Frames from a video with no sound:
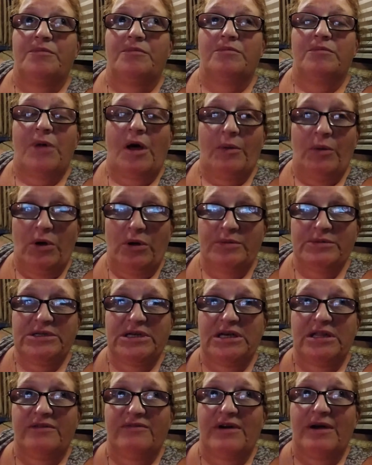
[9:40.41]
mom's side
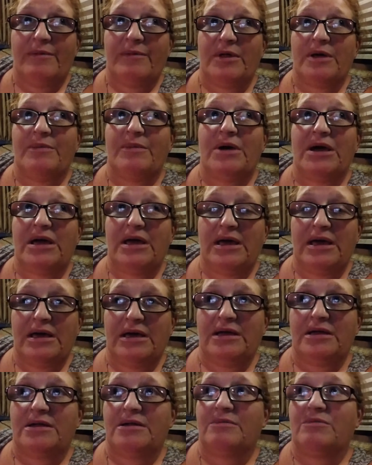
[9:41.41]
of the family, my
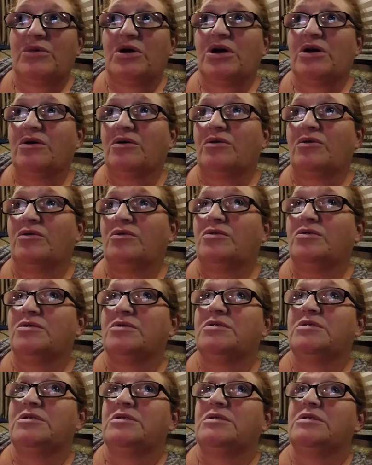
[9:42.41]
aunt and my
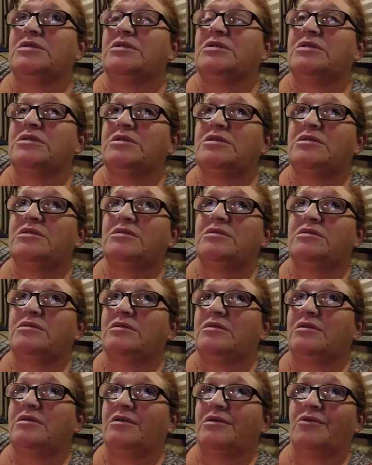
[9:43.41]
uncle, and
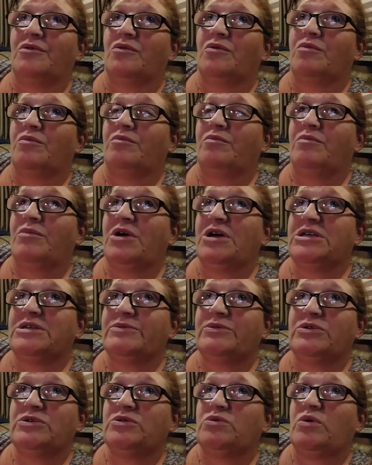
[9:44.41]
there were
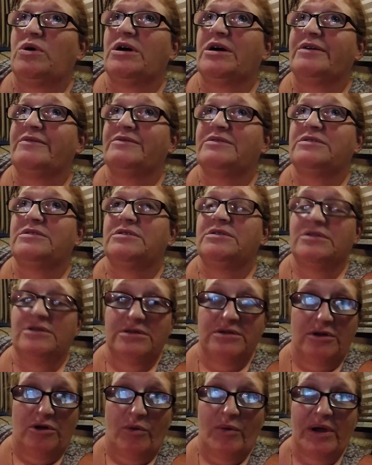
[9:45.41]
husbands, wives,
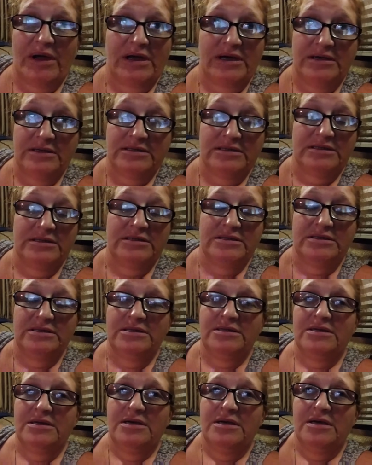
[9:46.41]
and all my cousins.
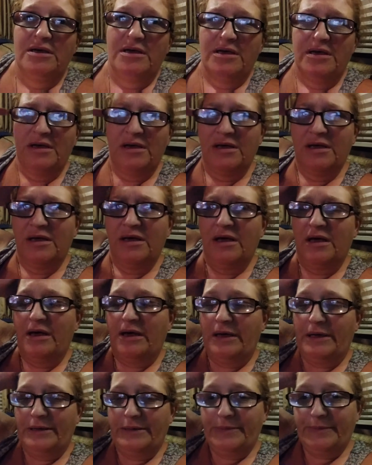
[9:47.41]

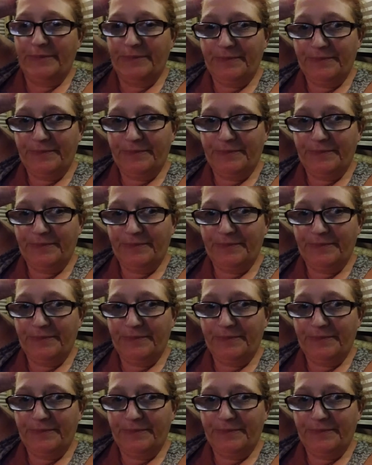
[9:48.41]
And